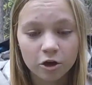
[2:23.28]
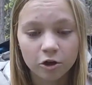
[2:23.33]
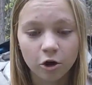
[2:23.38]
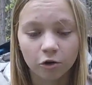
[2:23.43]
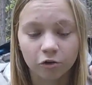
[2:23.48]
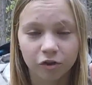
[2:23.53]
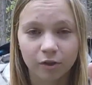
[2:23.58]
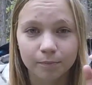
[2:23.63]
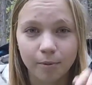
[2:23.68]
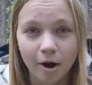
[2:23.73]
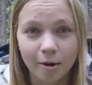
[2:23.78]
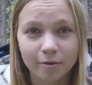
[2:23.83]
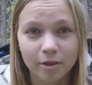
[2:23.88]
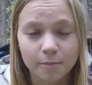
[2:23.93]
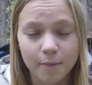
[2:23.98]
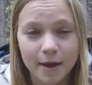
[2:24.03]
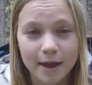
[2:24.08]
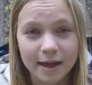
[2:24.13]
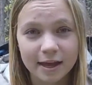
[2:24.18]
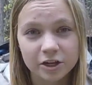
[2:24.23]
go to the bottom of
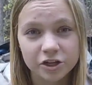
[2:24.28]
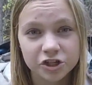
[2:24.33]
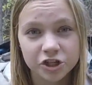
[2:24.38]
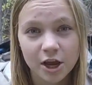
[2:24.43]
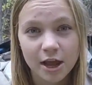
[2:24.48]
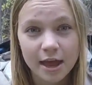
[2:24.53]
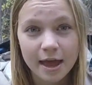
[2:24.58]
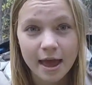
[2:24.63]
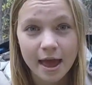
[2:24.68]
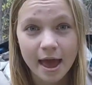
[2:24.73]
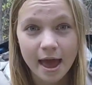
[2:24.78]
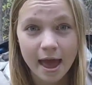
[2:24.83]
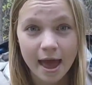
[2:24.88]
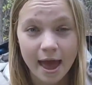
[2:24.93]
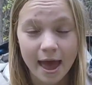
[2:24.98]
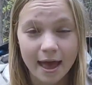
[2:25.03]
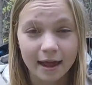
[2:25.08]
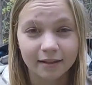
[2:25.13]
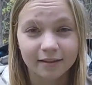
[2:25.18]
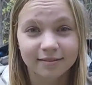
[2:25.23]
the page,
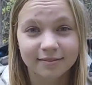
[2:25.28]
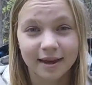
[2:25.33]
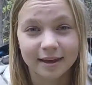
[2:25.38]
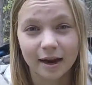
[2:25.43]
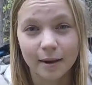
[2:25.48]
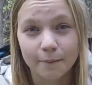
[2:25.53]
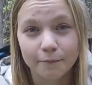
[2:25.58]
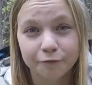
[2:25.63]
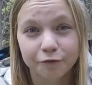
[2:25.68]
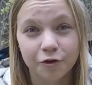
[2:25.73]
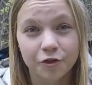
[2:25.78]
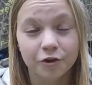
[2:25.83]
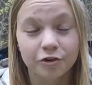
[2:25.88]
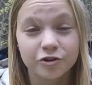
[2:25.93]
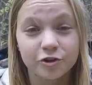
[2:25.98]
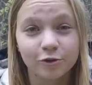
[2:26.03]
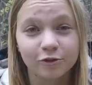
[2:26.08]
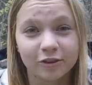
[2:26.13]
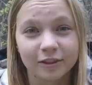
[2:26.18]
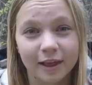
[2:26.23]
and sign up for their
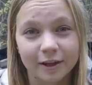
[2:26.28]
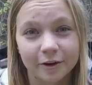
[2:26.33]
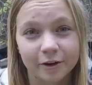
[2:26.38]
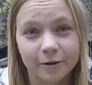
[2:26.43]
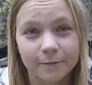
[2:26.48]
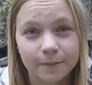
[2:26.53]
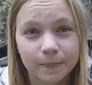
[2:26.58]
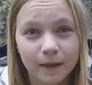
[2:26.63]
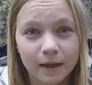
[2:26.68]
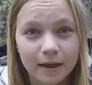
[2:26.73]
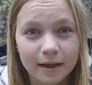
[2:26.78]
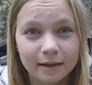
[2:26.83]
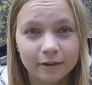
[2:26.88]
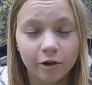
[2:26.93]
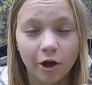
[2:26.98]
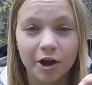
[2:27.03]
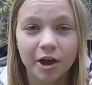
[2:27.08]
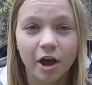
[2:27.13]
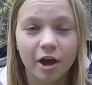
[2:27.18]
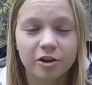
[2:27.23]
newsletter. And
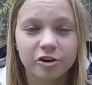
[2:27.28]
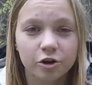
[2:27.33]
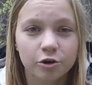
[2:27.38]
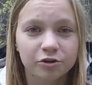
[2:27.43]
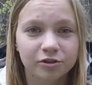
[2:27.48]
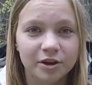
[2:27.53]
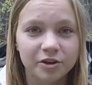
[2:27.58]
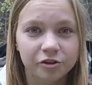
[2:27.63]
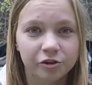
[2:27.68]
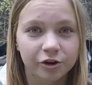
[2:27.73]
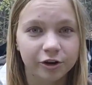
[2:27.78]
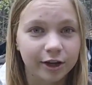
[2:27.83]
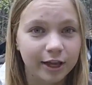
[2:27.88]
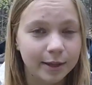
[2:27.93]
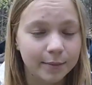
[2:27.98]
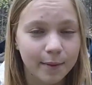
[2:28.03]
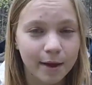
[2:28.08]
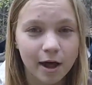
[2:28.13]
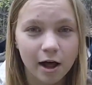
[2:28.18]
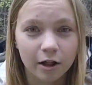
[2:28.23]
all you gotta do is enter your
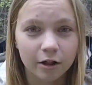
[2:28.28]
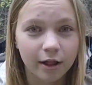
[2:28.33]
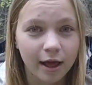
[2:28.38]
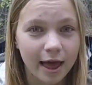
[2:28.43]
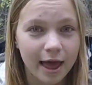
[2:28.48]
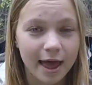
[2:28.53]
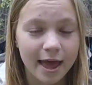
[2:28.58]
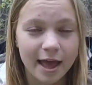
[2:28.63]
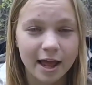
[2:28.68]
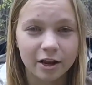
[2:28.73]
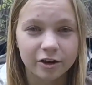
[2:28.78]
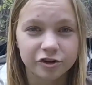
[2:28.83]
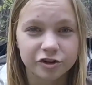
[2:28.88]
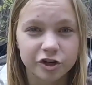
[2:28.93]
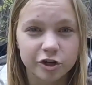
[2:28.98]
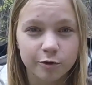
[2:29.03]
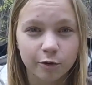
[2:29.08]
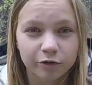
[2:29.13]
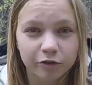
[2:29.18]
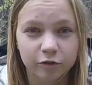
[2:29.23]
email, and
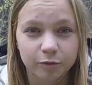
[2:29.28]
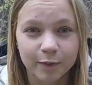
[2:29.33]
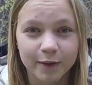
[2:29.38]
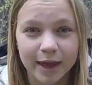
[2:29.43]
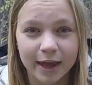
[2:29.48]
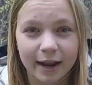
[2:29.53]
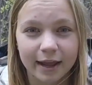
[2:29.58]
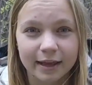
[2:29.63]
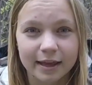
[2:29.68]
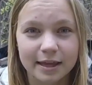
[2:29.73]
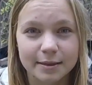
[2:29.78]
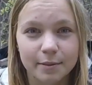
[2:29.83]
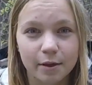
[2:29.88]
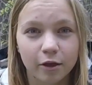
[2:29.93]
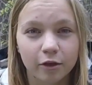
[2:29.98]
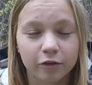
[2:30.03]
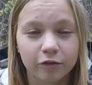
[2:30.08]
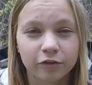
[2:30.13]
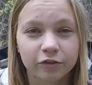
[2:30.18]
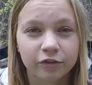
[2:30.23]
you'll just be getting
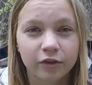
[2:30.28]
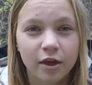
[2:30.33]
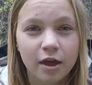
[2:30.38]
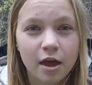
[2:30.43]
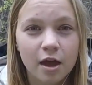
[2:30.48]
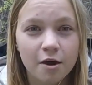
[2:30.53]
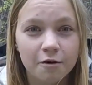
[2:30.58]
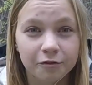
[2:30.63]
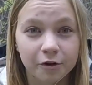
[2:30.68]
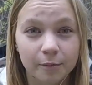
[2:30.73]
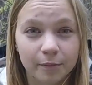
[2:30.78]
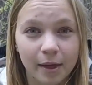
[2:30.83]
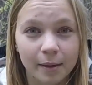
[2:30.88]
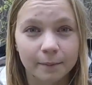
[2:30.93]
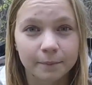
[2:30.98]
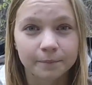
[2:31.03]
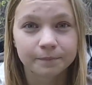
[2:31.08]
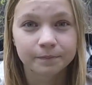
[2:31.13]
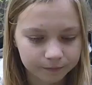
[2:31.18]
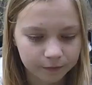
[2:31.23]
emails from
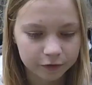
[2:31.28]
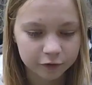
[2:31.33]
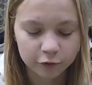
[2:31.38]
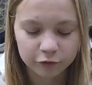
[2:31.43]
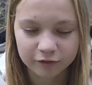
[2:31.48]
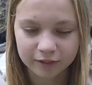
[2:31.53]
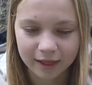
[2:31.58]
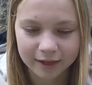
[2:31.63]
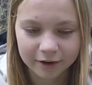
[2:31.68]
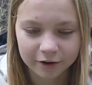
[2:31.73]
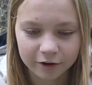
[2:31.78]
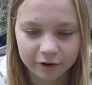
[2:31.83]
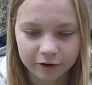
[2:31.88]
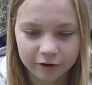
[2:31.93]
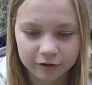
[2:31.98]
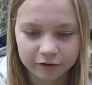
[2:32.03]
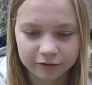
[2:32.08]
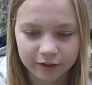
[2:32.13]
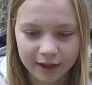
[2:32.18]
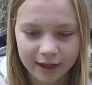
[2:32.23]
them.
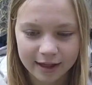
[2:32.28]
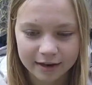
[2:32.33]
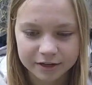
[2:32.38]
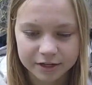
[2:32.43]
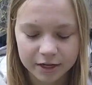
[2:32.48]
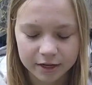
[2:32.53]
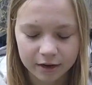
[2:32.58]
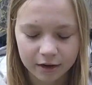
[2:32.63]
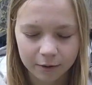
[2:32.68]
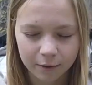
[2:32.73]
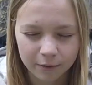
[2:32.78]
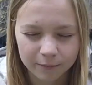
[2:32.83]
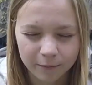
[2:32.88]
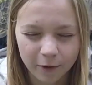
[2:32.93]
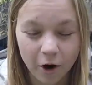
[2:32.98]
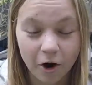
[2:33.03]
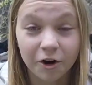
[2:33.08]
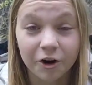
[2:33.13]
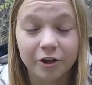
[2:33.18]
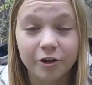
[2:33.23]
Newsletters and uh,
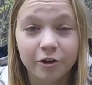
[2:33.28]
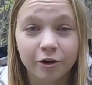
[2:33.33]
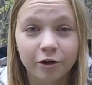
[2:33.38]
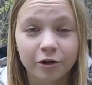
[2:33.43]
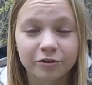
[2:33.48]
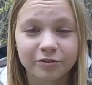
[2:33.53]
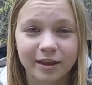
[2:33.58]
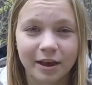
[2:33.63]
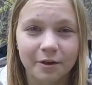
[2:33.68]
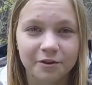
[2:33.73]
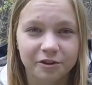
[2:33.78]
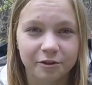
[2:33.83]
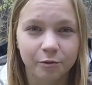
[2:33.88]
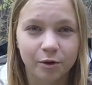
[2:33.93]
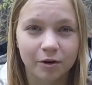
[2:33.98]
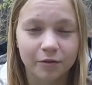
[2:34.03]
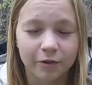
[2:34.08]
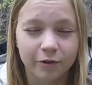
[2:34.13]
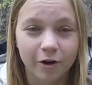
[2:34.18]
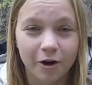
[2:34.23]
articles. I was in
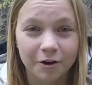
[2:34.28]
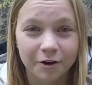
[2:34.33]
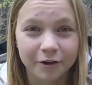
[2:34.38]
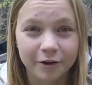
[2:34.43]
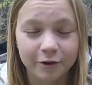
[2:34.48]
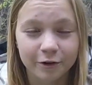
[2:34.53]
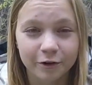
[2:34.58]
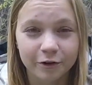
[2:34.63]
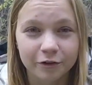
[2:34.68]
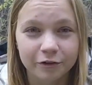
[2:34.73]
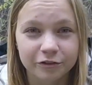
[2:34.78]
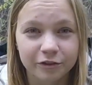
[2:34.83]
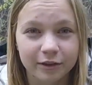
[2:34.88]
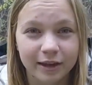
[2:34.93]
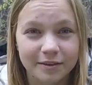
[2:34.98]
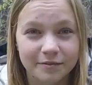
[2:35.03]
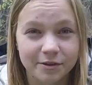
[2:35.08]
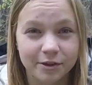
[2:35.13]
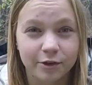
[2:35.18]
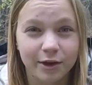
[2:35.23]
one of their articles
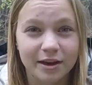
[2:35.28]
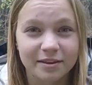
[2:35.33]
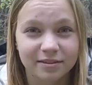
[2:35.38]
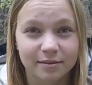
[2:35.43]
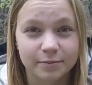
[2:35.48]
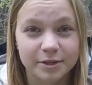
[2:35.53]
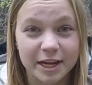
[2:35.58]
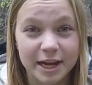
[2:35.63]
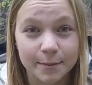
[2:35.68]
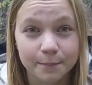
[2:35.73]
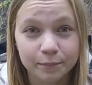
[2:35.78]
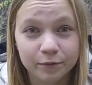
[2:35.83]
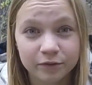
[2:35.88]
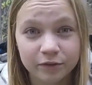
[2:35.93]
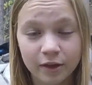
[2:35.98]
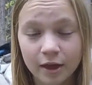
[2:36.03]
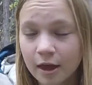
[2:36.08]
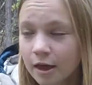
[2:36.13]
giving you guys some tips.